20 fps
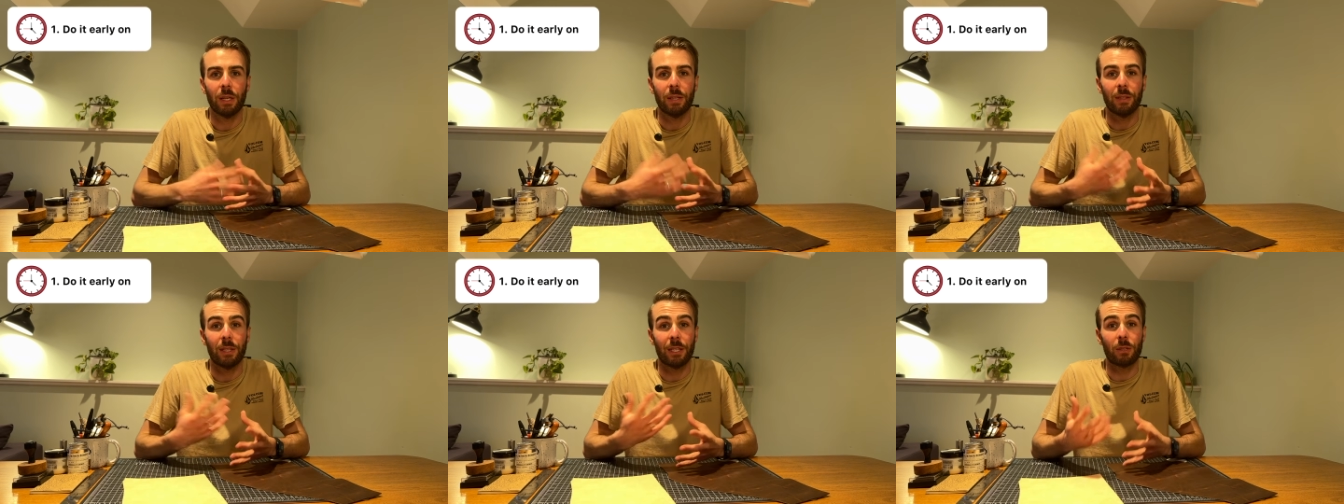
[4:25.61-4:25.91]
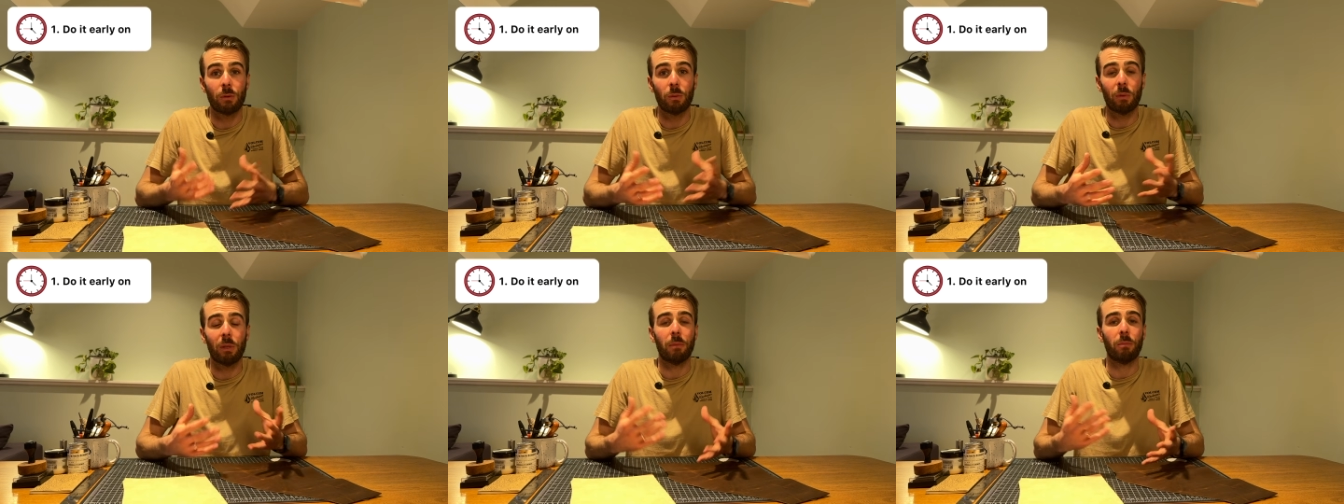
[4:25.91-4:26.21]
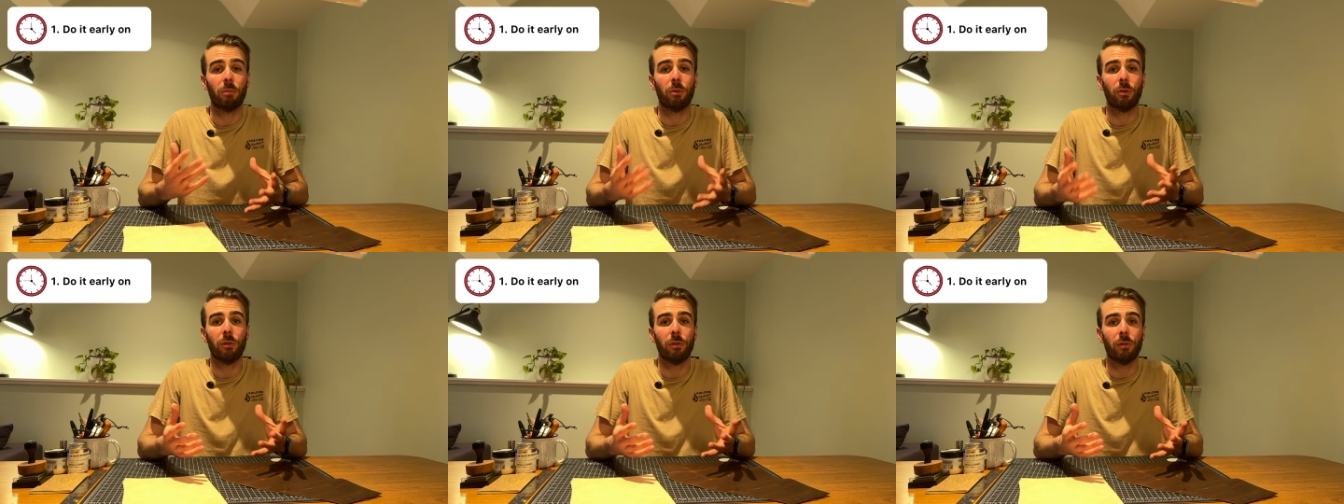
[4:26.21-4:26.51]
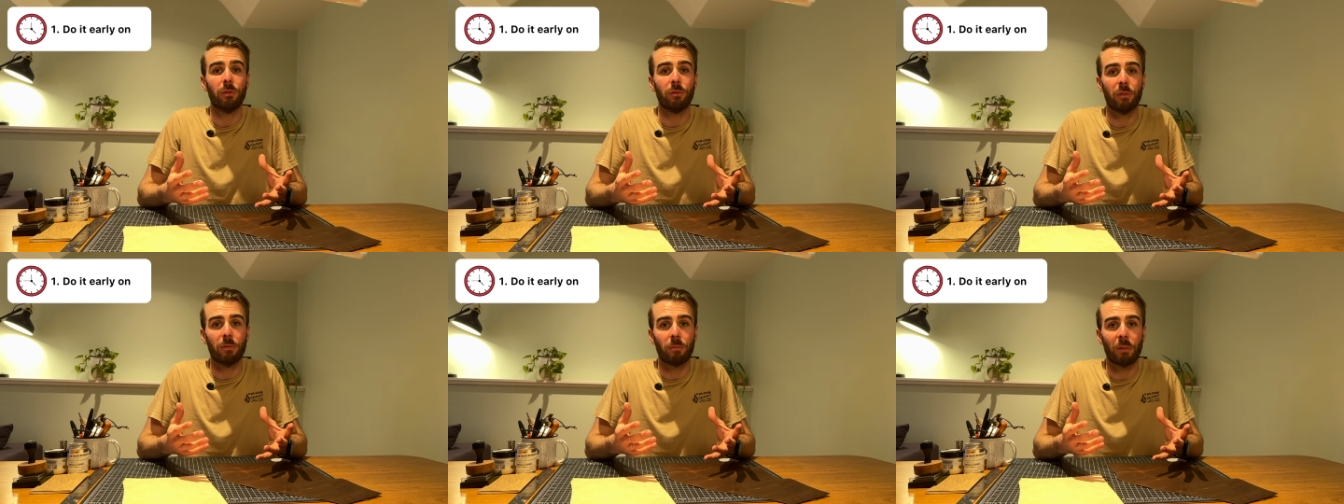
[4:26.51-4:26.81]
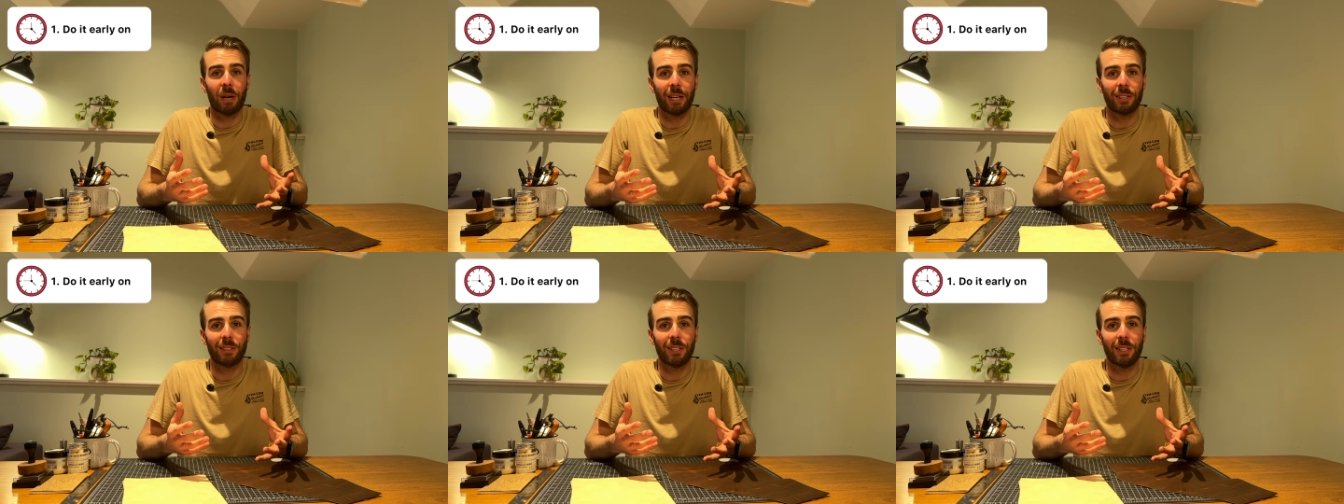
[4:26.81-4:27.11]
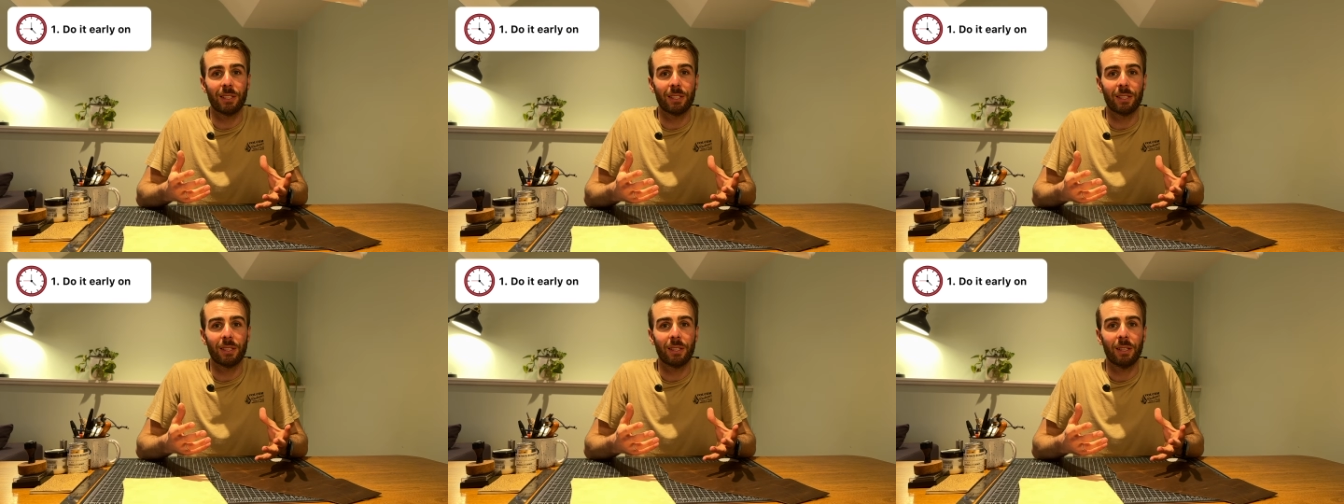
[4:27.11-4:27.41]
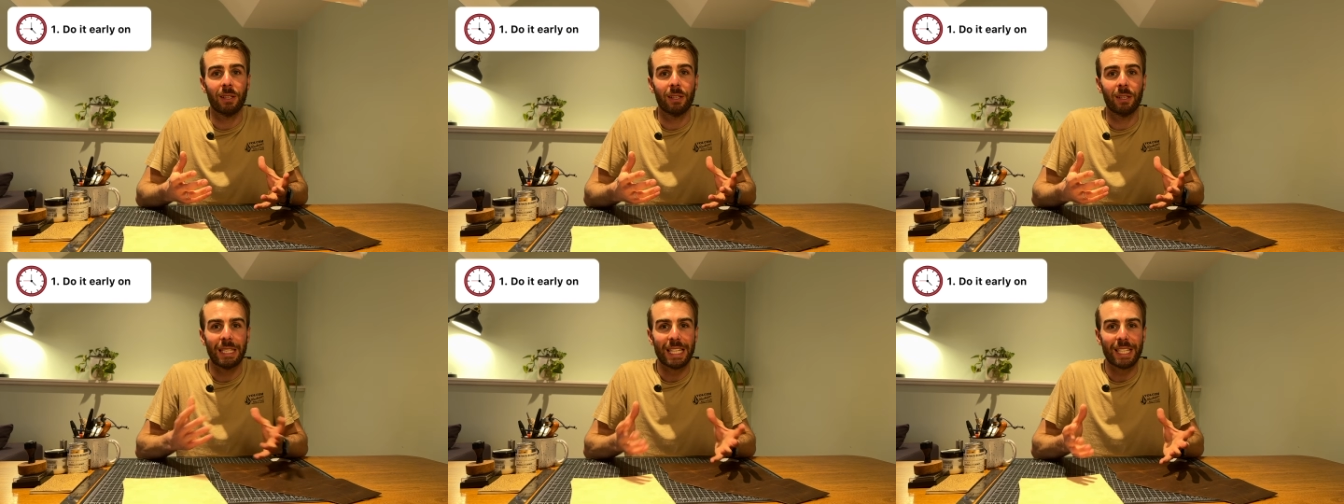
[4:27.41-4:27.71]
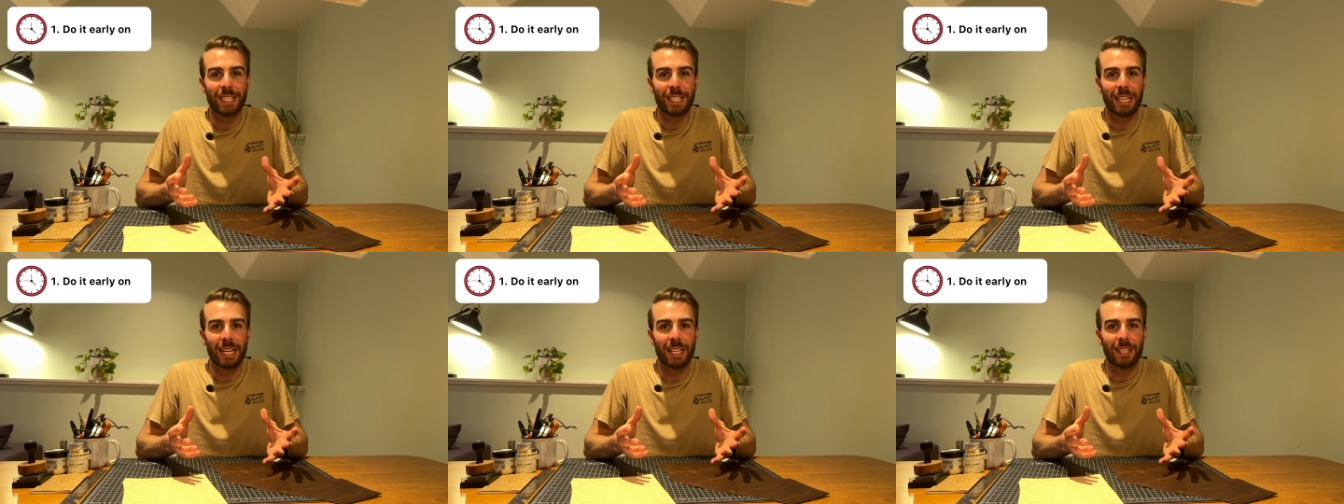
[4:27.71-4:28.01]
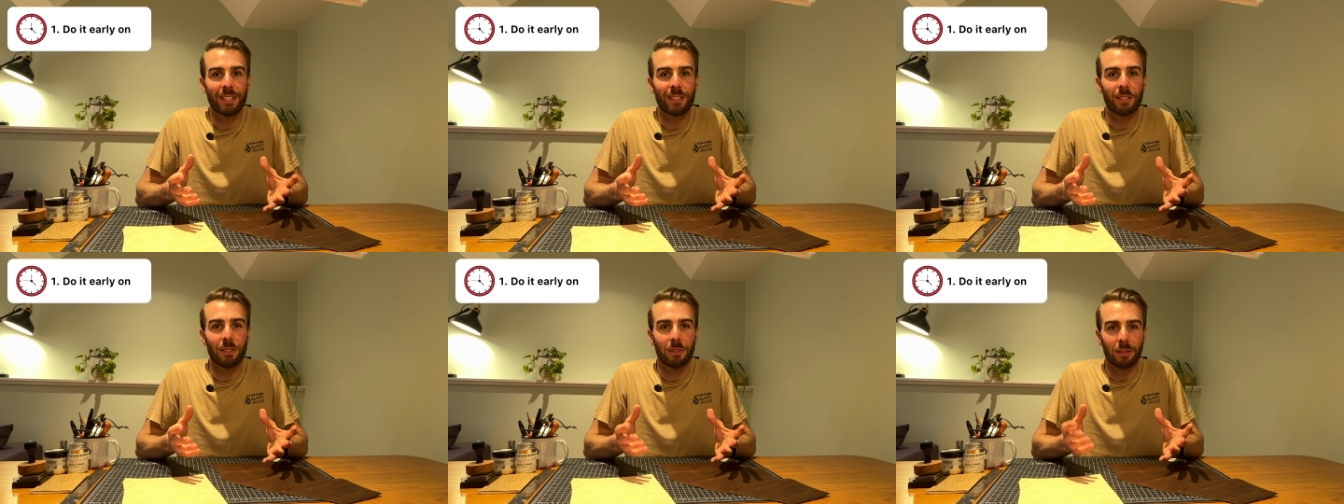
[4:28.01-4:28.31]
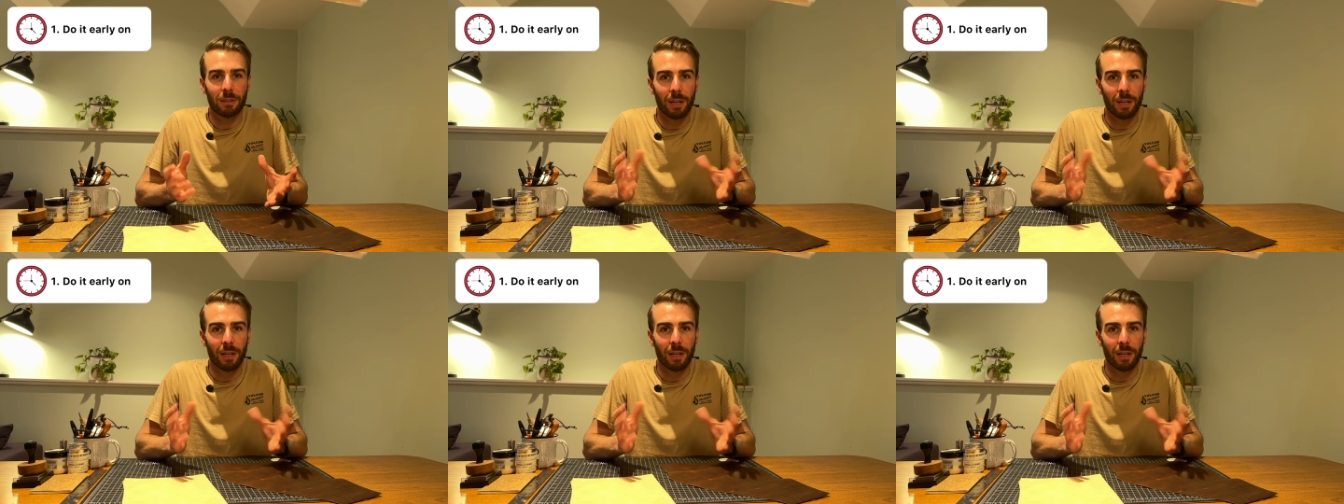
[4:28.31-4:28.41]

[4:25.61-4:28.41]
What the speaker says: This will improve with practice. These days,